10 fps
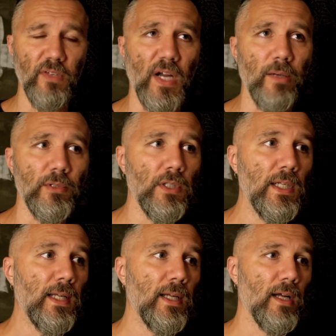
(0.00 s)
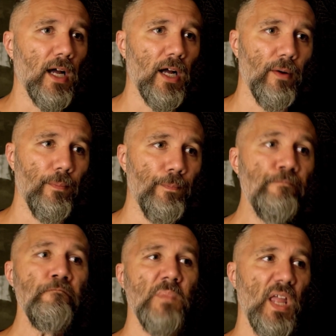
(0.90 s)
viable. And
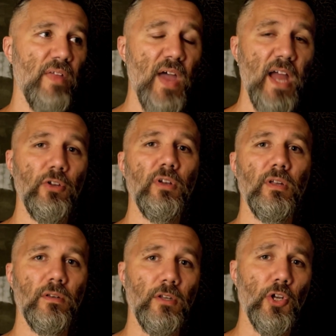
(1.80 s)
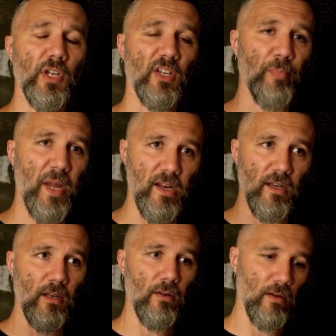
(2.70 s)
that you can
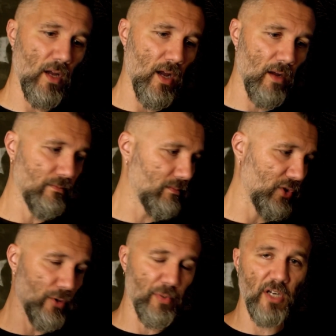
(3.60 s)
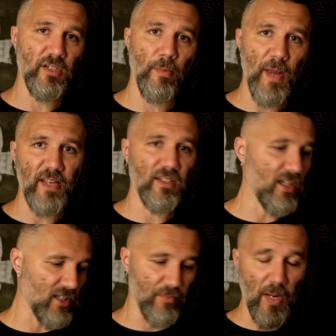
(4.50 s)
expand your production capacity
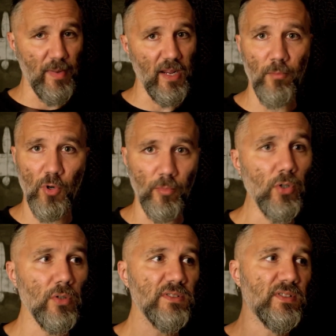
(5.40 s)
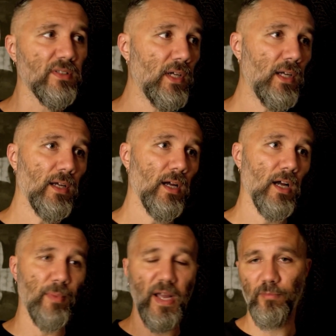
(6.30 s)
just by making more molds,
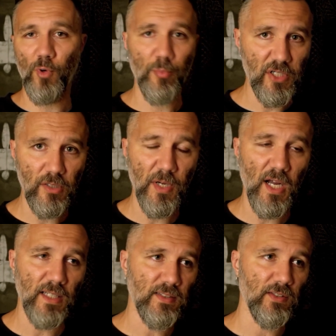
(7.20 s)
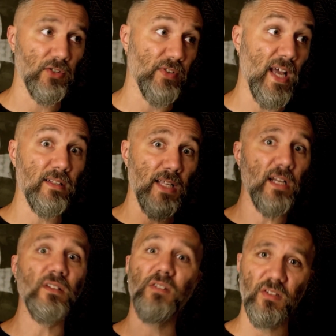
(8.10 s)
by having more pressure pots. So that
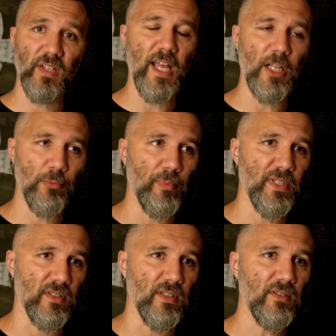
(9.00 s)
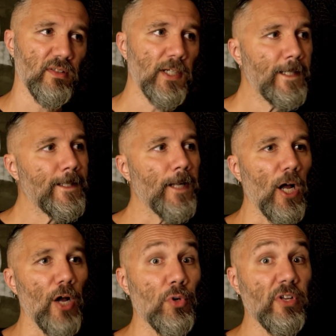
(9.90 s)
is a scalable business.
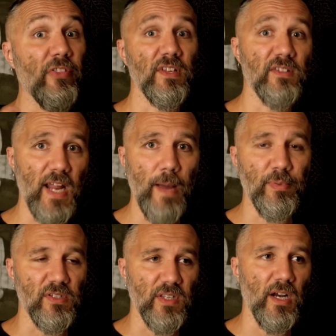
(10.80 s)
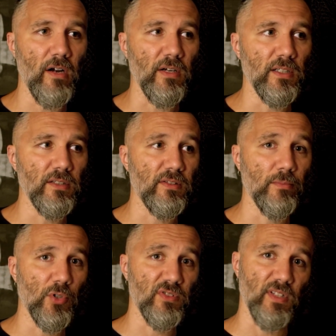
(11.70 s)
One of the things that happens there is the
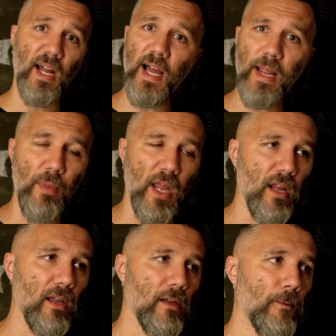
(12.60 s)
molds that I make